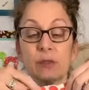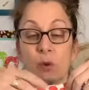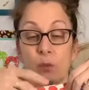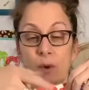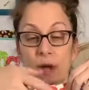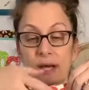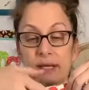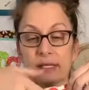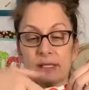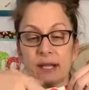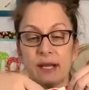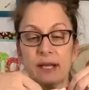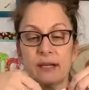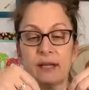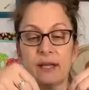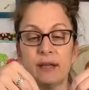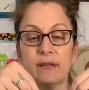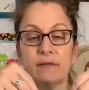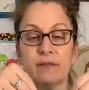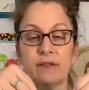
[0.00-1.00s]
right side
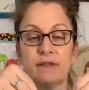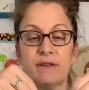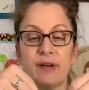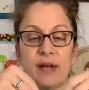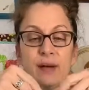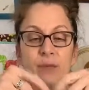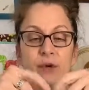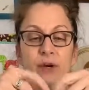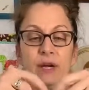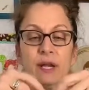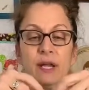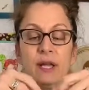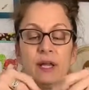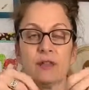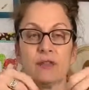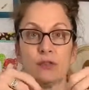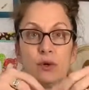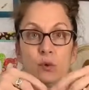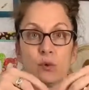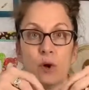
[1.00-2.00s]
of the fabric,
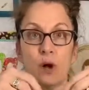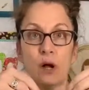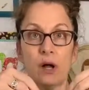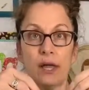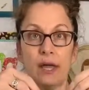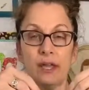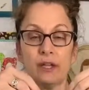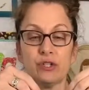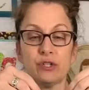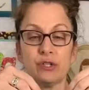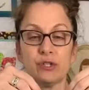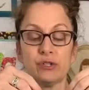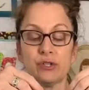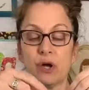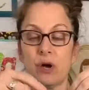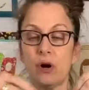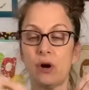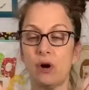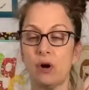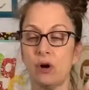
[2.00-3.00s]
the raw edges
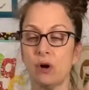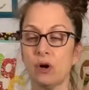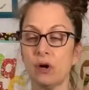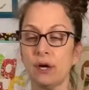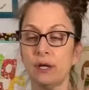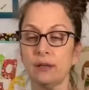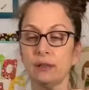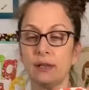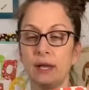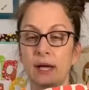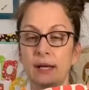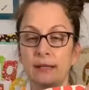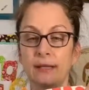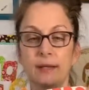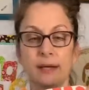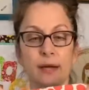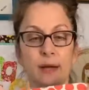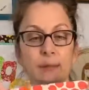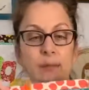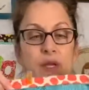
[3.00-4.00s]
are lined
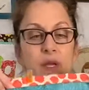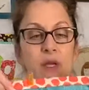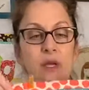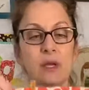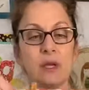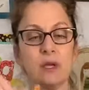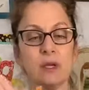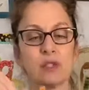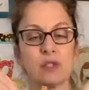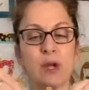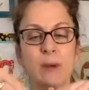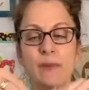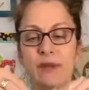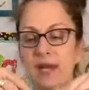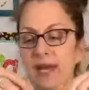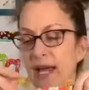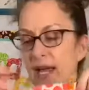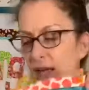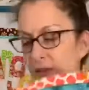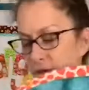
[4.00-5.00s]
up. So I'm going to
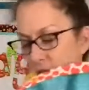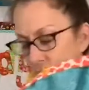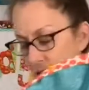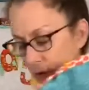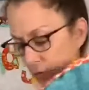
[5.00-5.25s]
have to